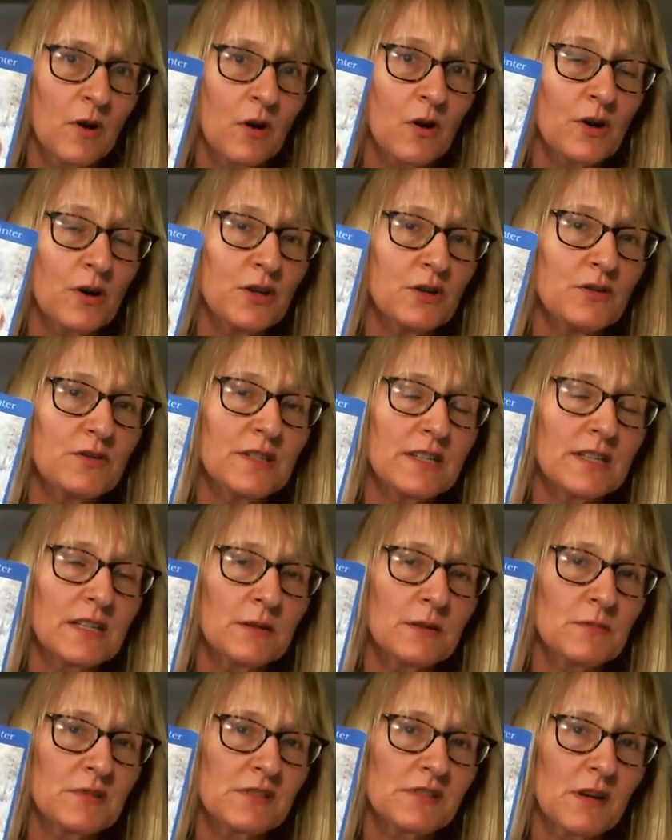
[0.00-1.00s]
or you
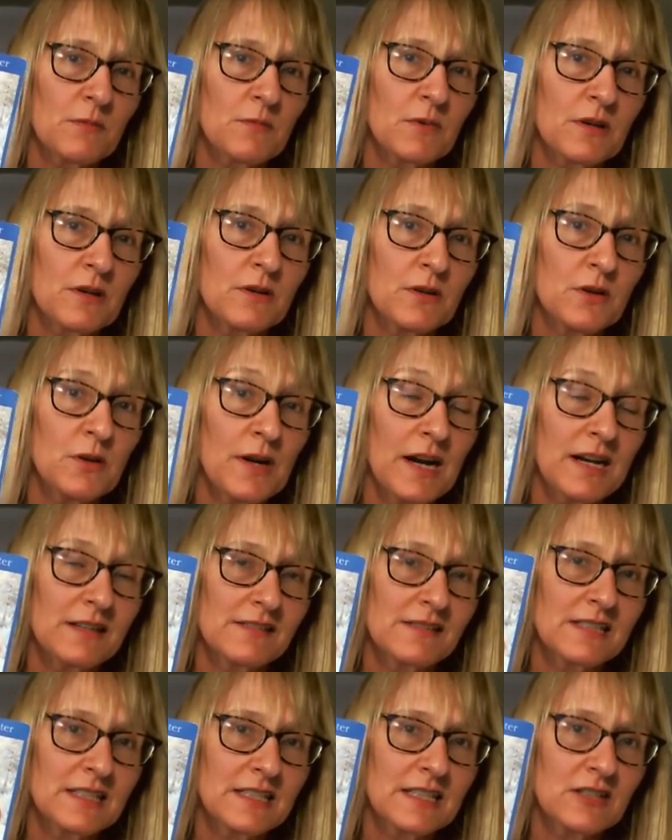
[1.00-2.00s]
dealing with someone who
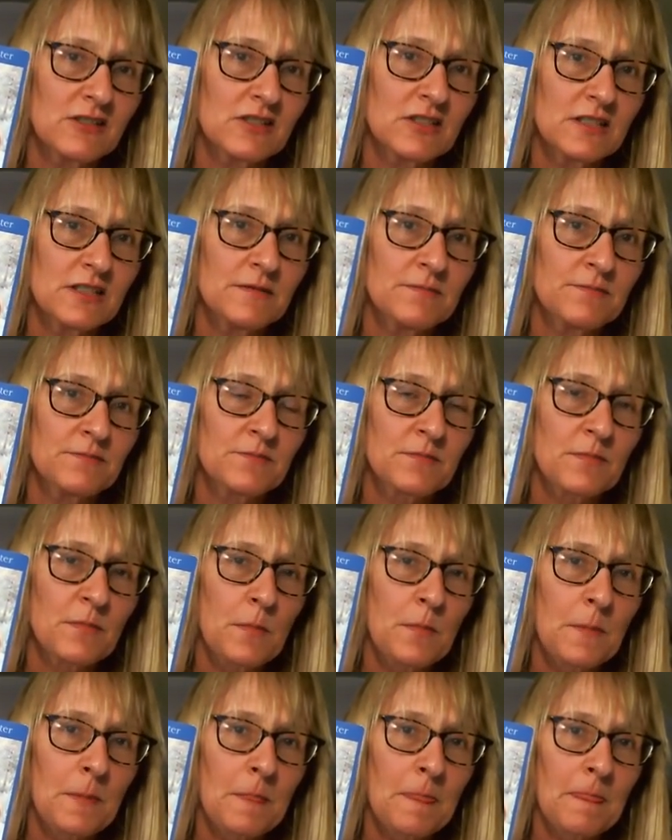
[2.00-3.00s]
has an addiction.
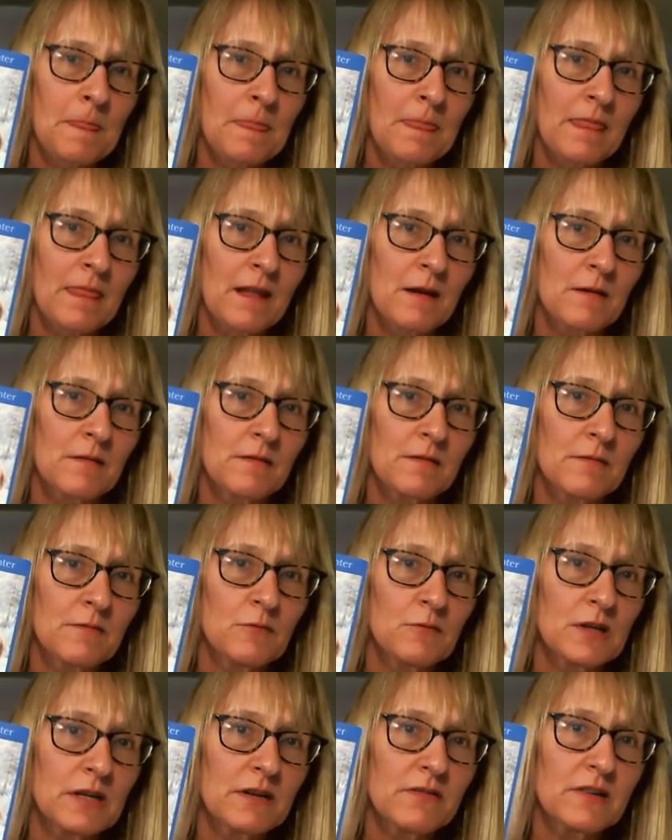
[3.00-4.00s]

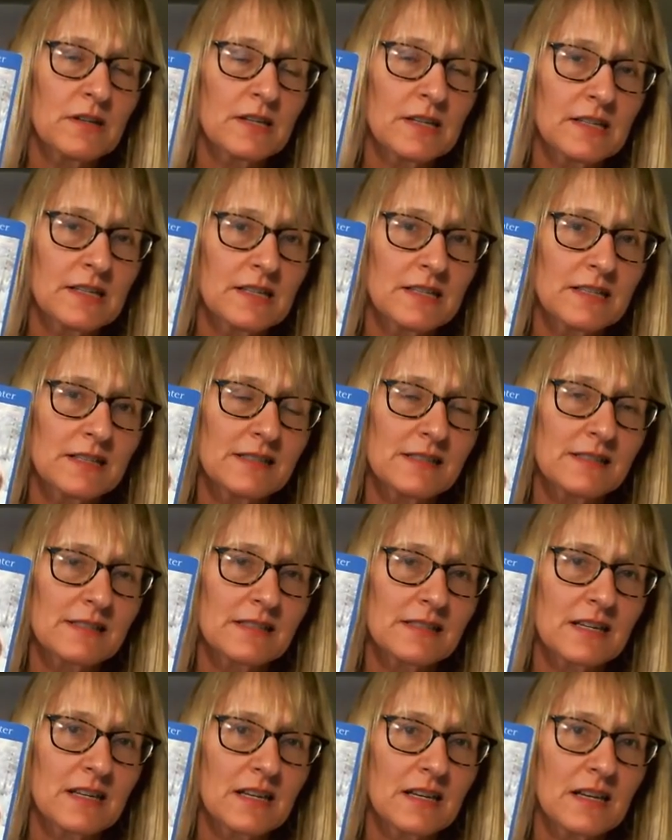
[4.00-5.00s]
Whatever it is
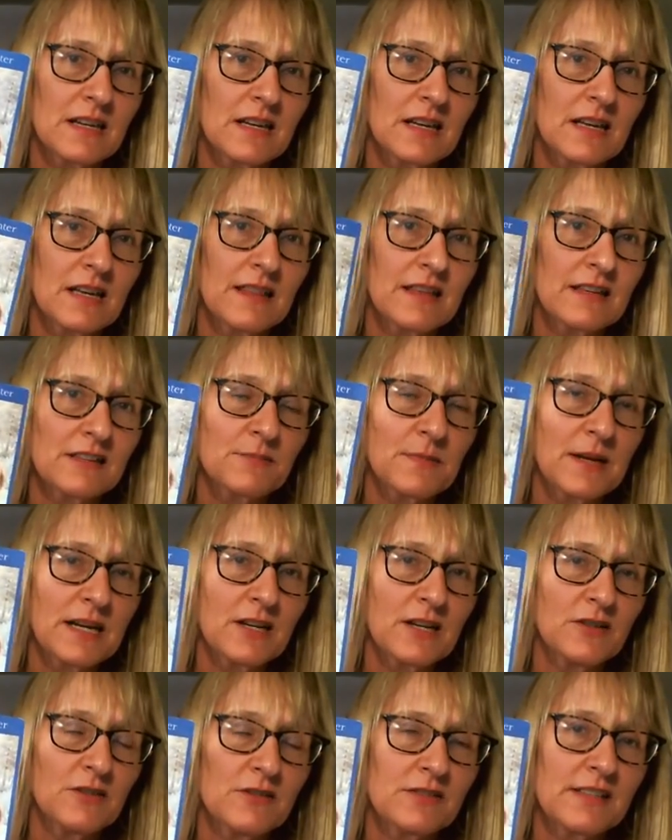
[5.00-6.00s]
that's
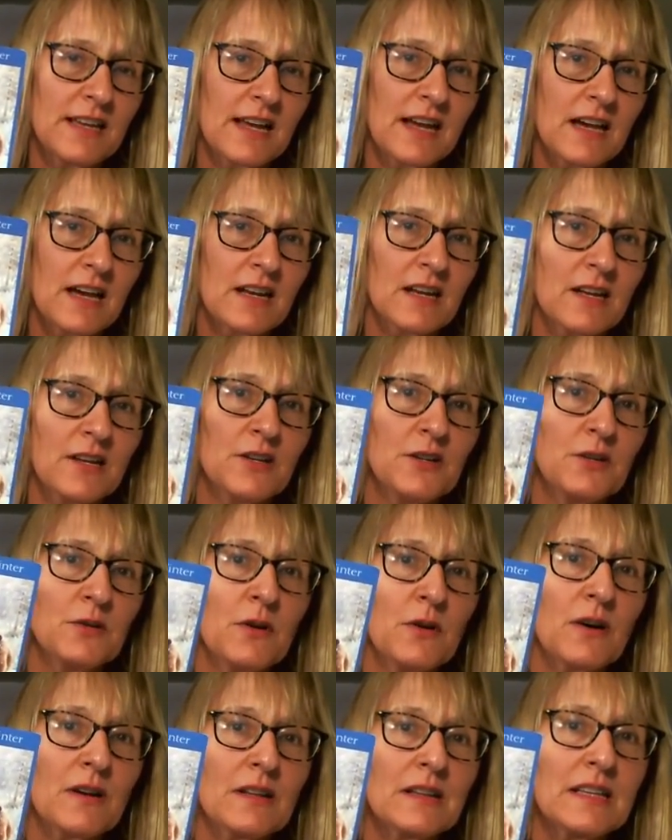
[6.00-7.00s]
making you sad, you
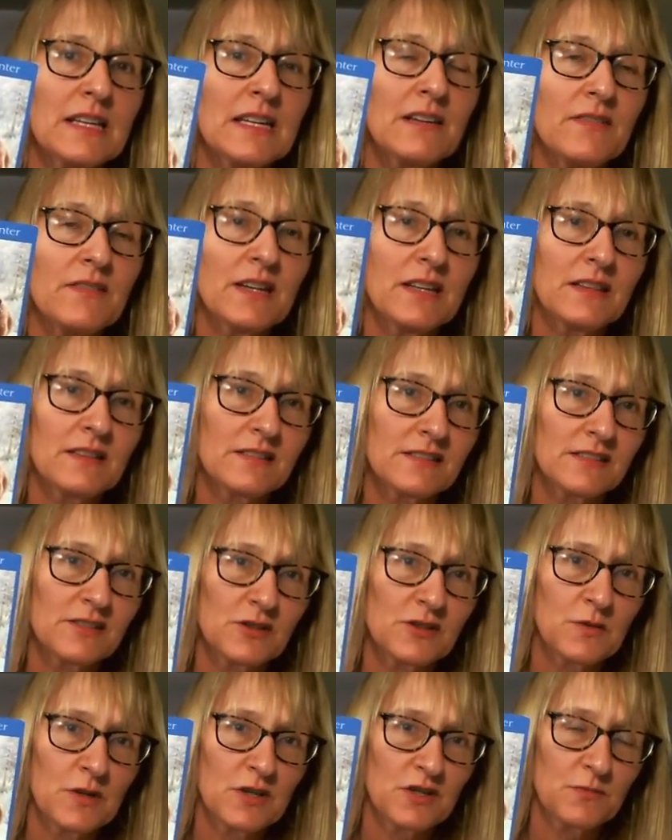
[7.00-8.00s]
are leaving the
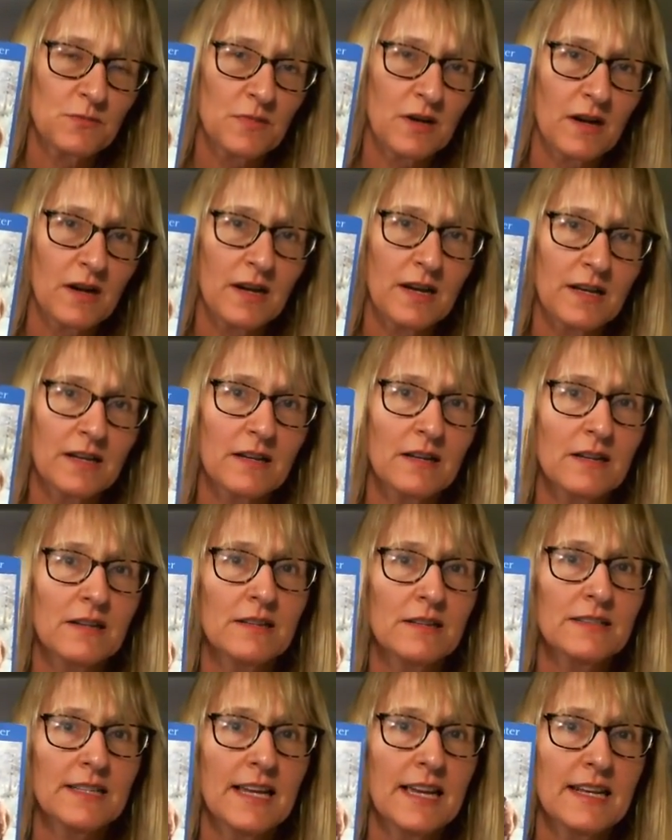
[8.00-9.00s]
situation behind.
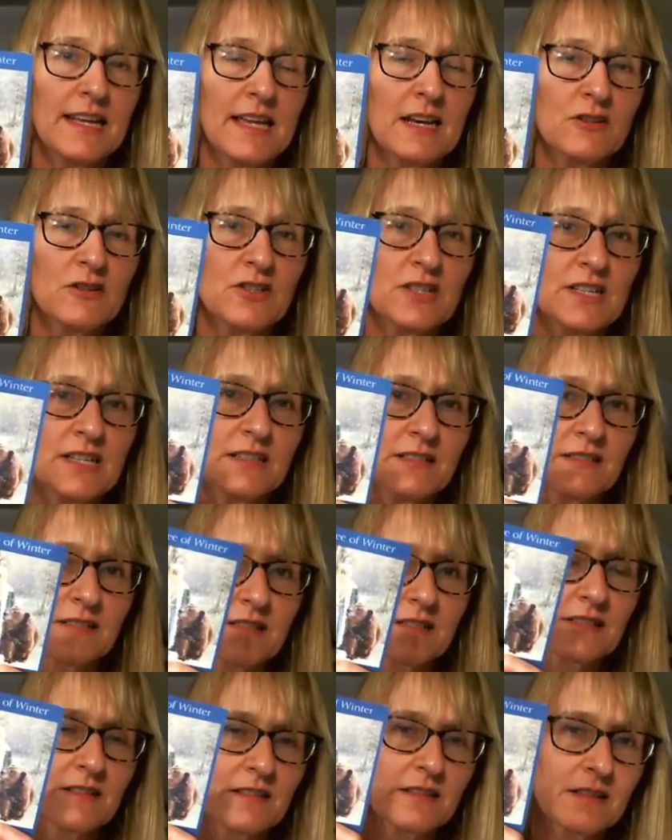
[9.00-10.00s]
Ten energy
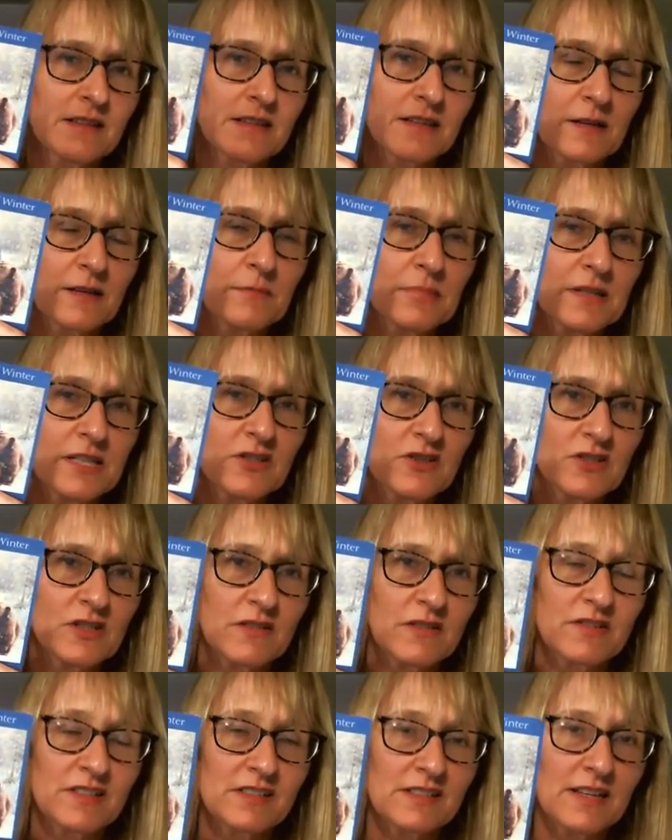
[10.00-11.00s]
is the completion
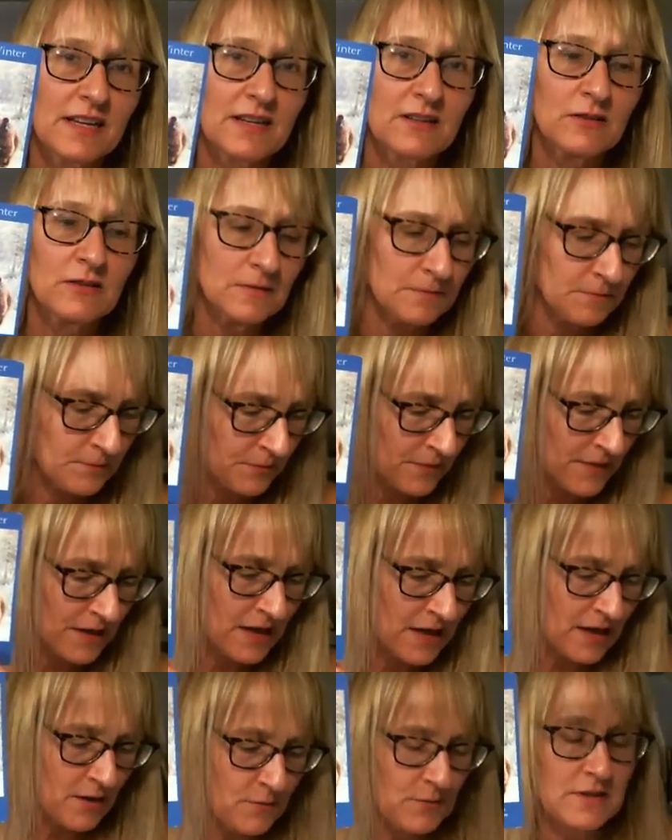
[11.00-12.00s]
of a cycle.
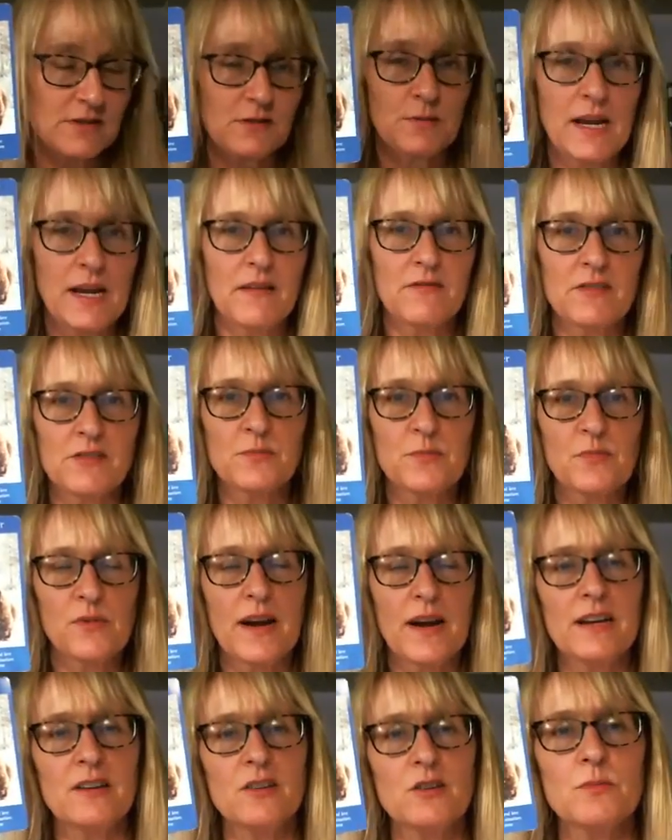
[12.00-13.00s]
So we have this
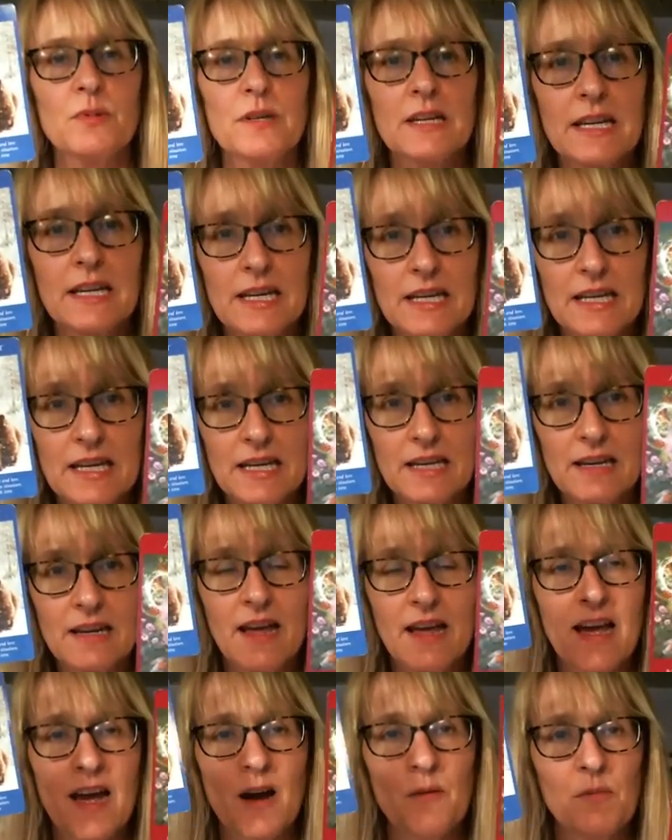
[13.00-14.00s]
brand new beginning,
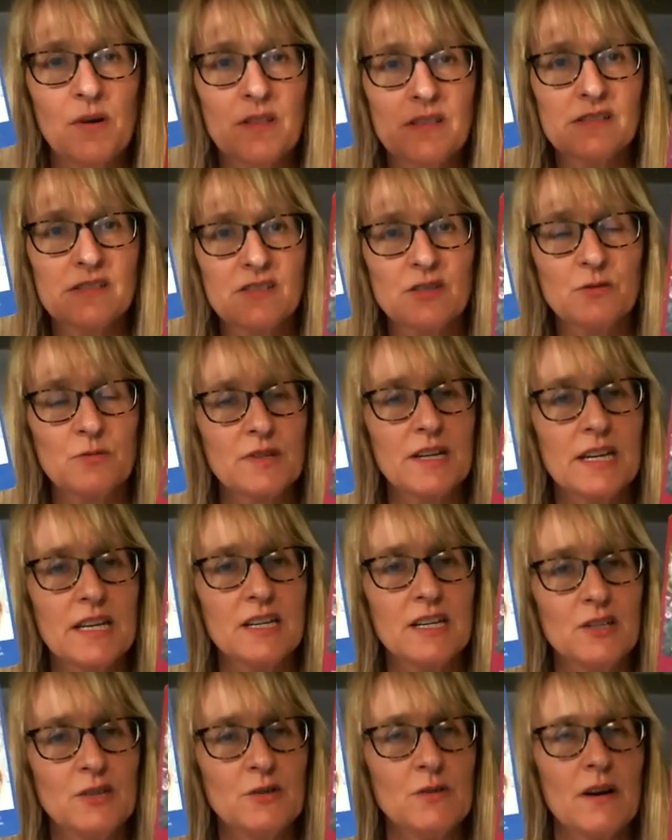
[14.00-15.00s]
and with this new
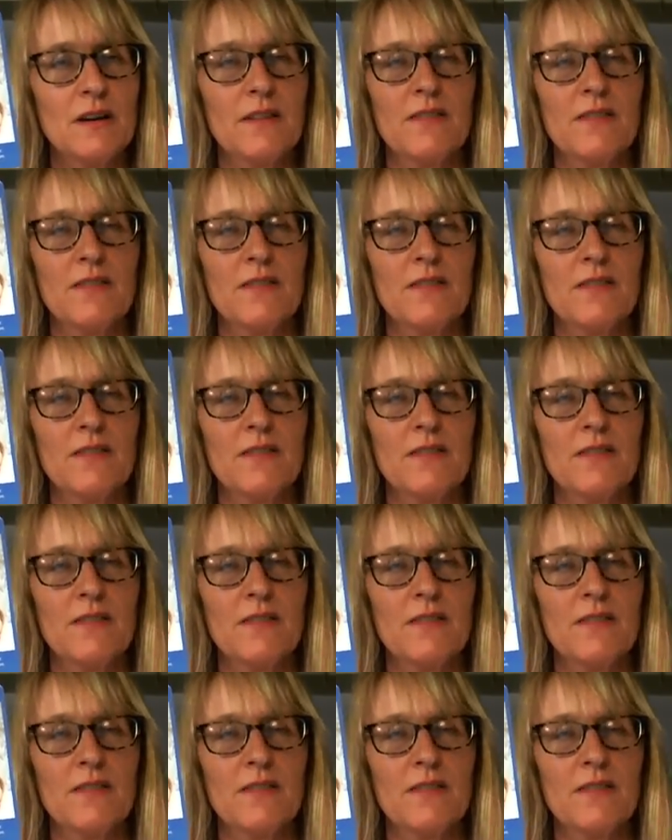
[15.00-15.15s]
beginning, you are